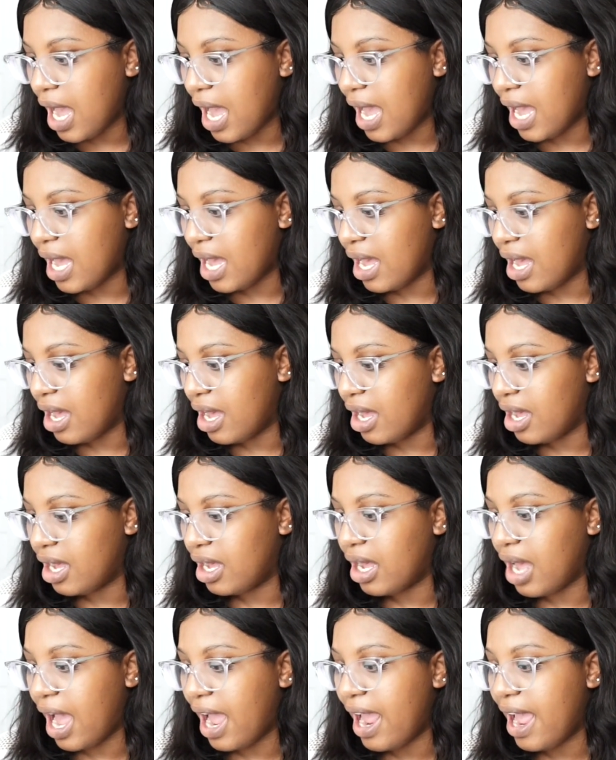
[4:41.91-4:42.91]

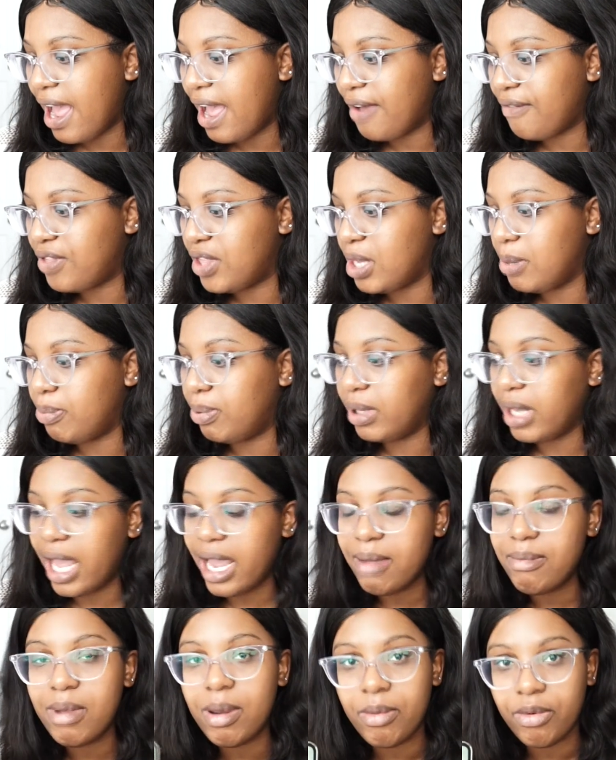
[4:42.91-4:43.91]
uh, I have the
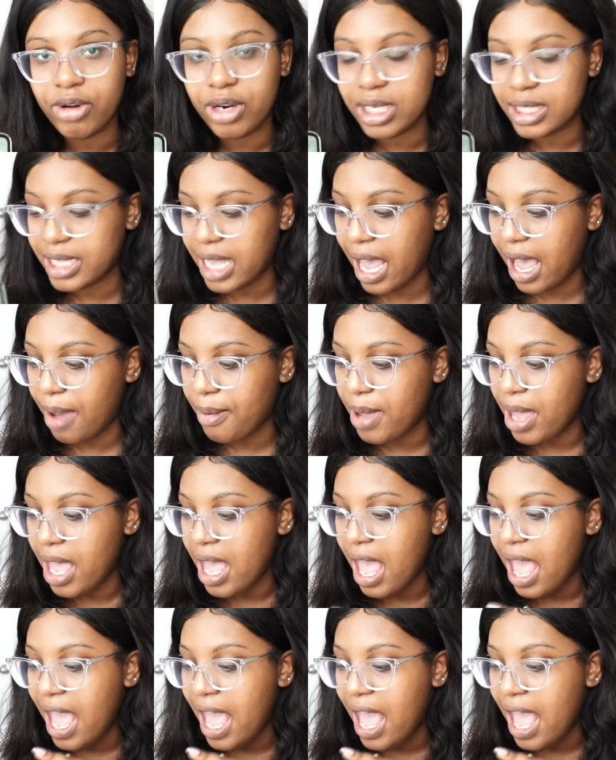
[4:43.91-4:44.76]
Play Memories app,